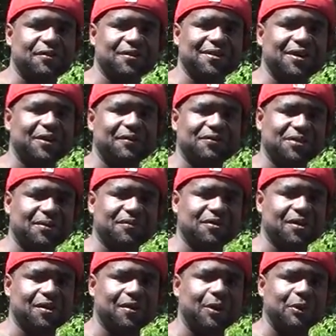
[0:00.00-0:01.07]
You know, them
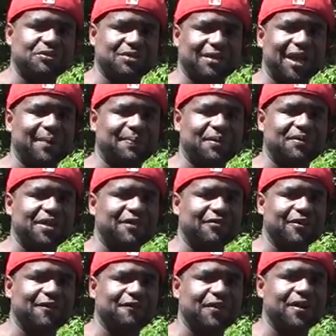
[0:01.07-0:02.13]
ultralight poles, they
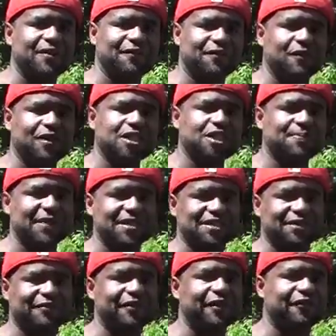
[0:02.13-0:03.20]
real fun for it, especially
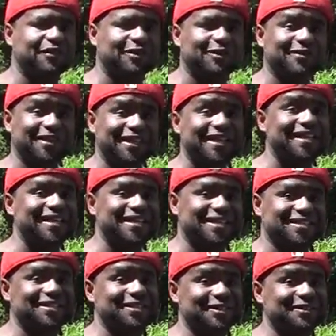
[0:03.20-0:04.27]
fun for little
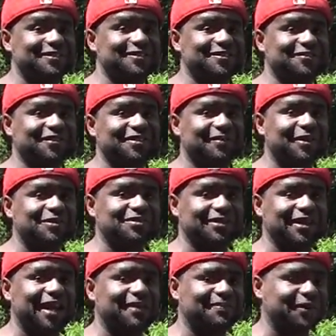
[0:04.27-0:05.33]
kids to use with them
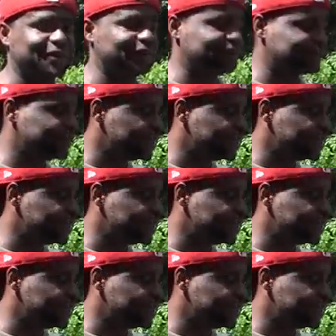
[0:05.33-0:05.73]
ultralight poles.